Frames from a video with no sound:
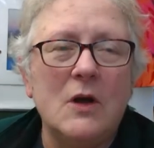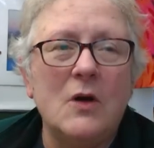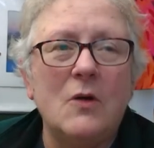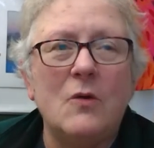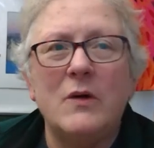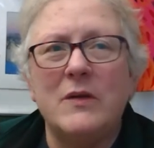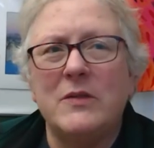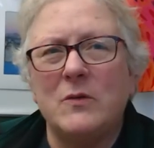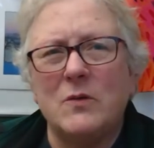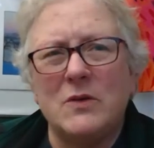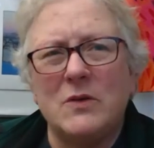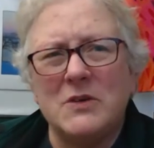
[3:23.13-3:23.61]

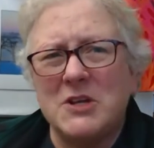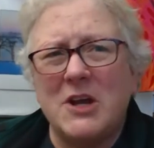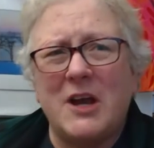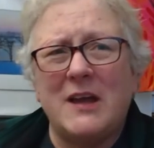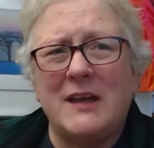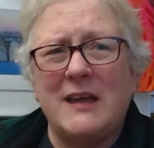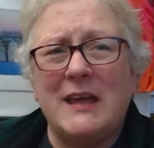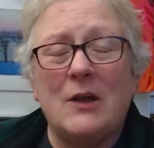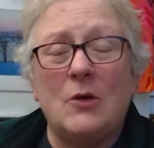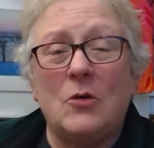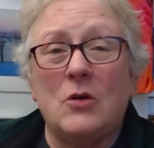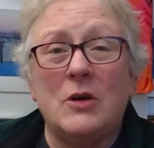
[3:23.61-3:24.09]
whether we're
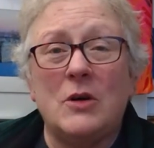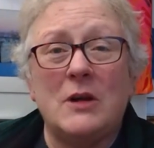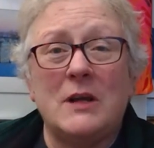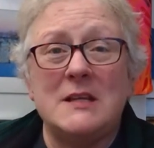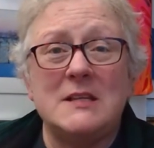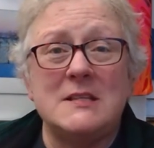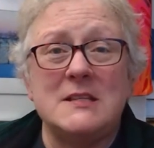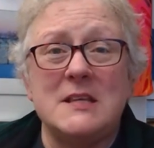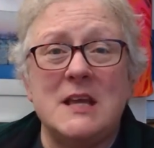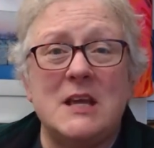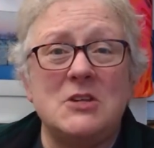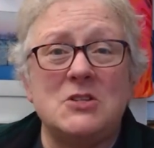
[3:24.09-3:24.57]
talking
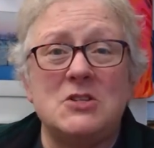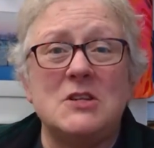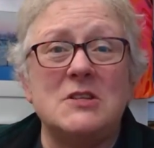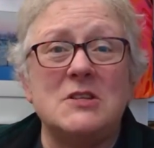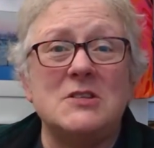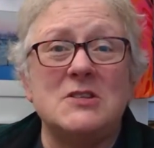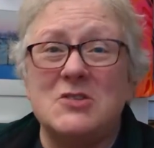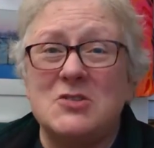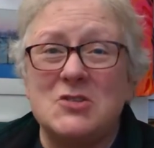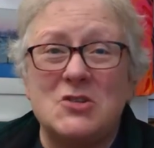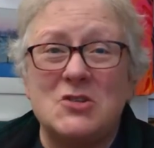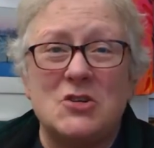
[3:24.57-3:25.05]

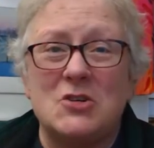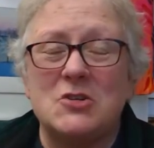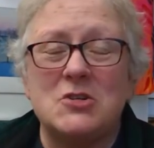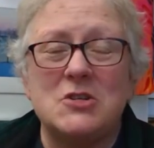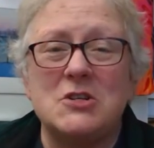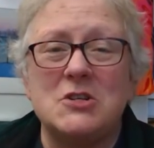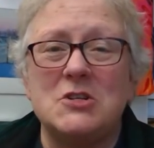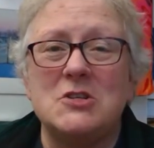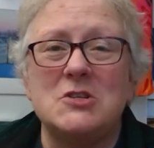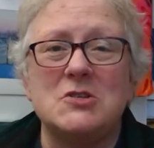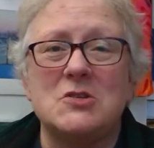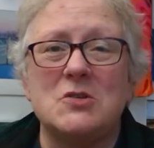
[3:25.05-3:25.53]
organizations and
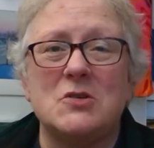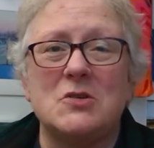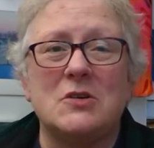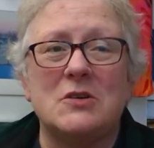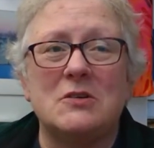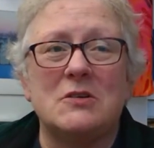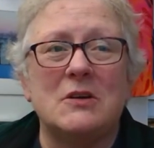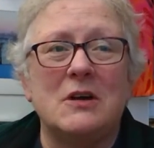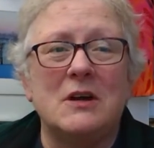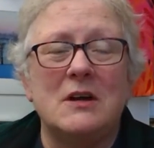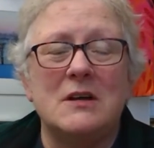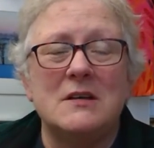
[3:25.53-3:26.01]
churches
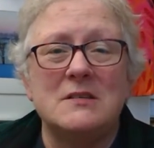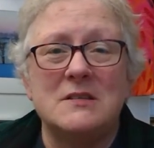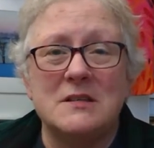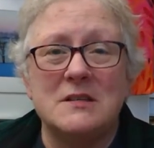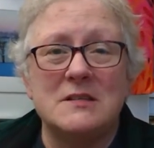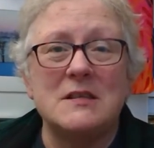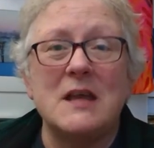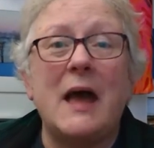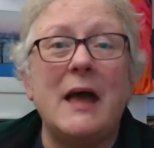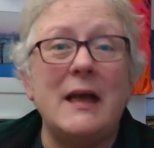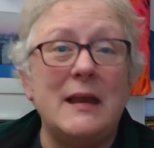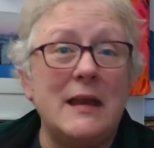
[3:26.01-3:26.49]
or
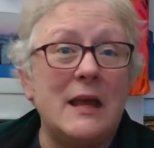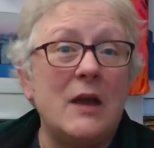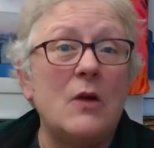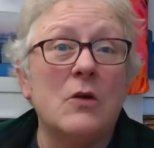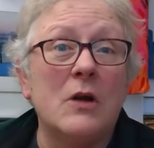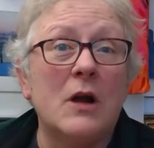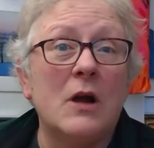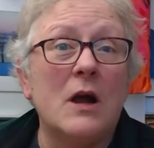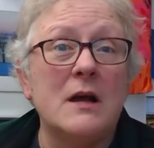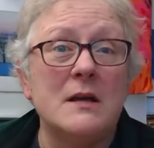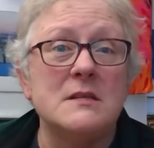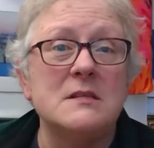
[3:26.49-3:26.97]
society
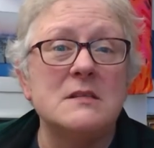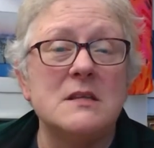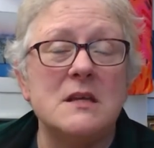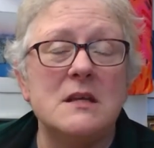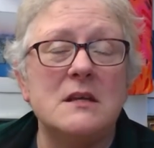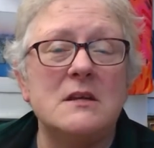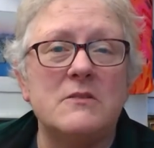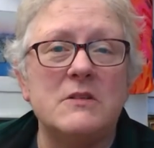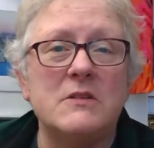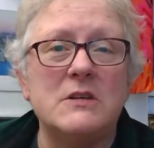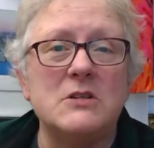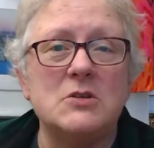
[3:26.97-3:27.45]
or us
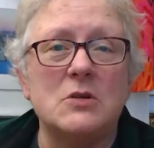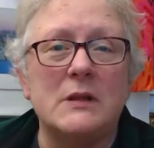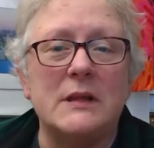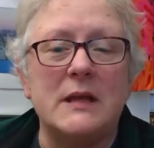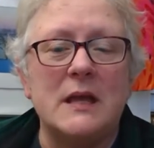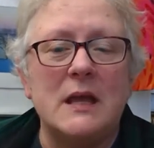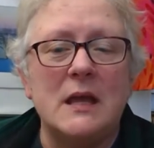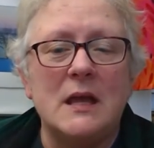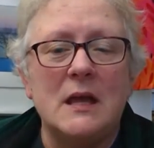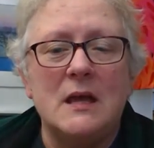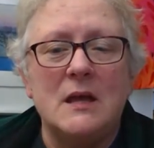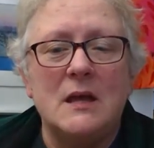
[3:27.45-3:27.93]

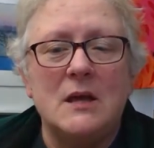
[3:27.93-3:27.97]
individually.